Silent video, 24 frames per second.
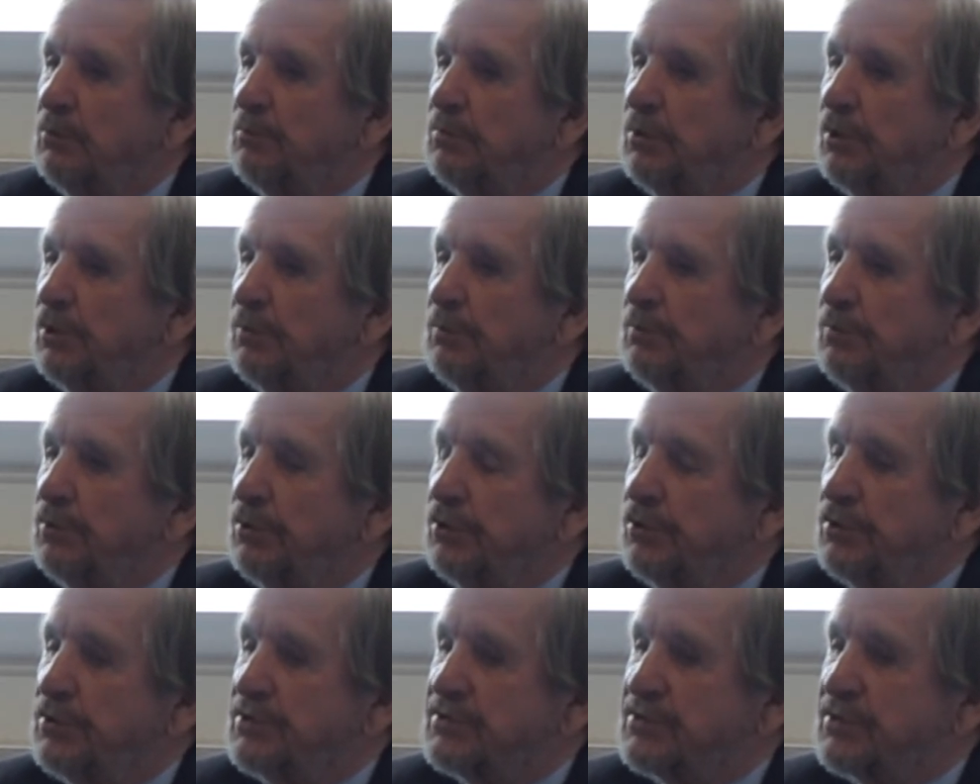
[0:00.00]

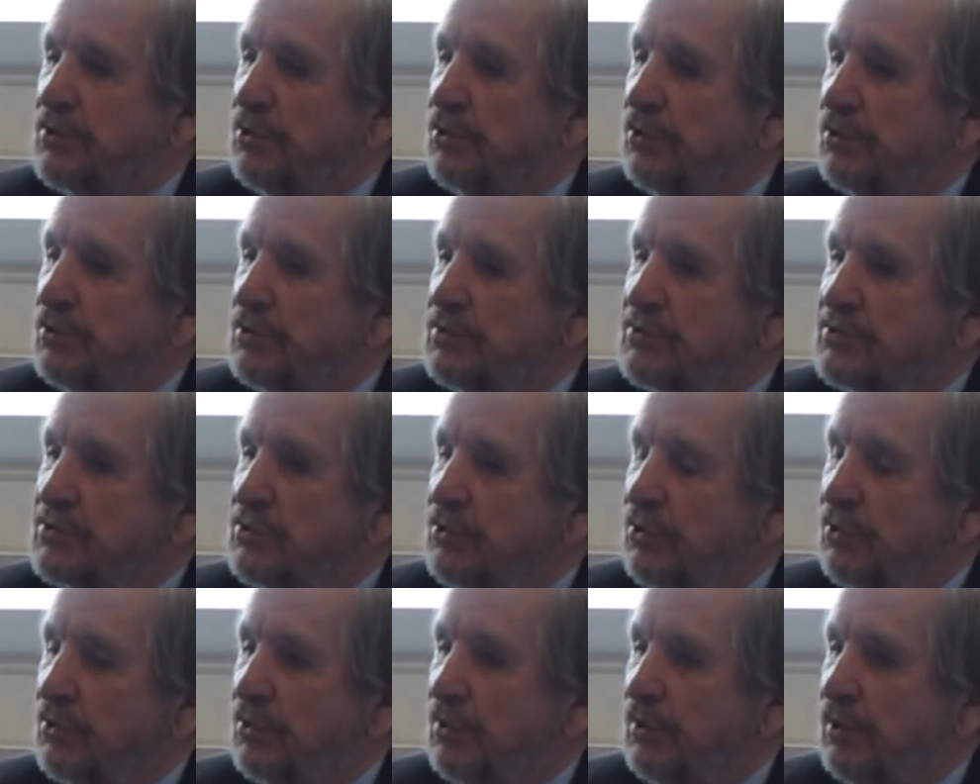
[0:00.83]
But
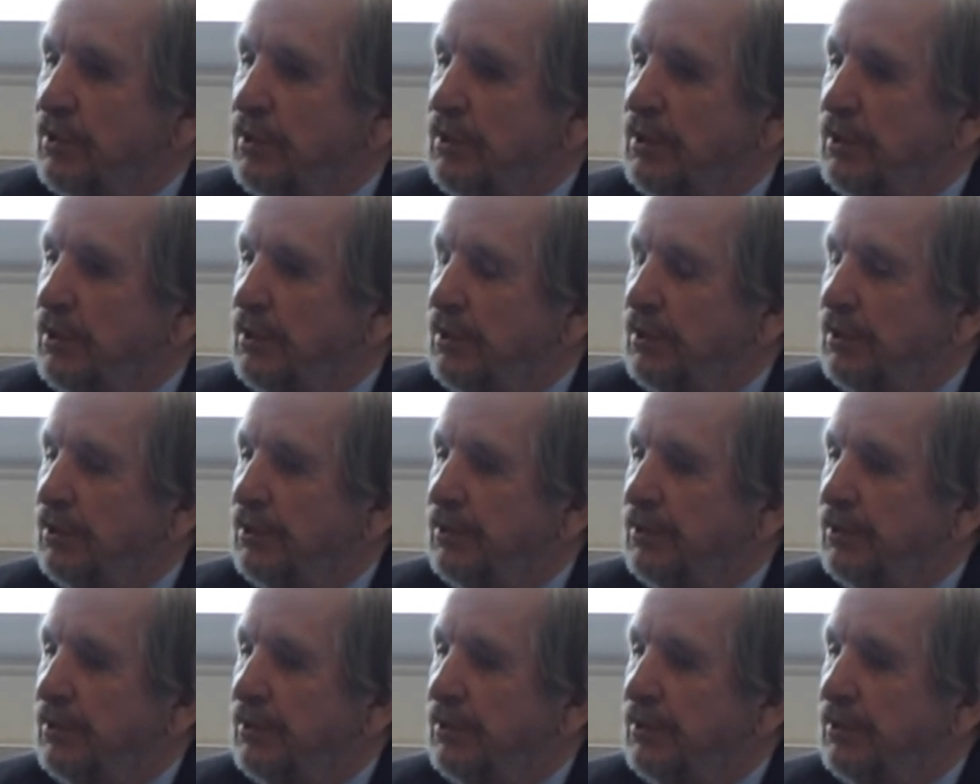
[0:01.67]
certainly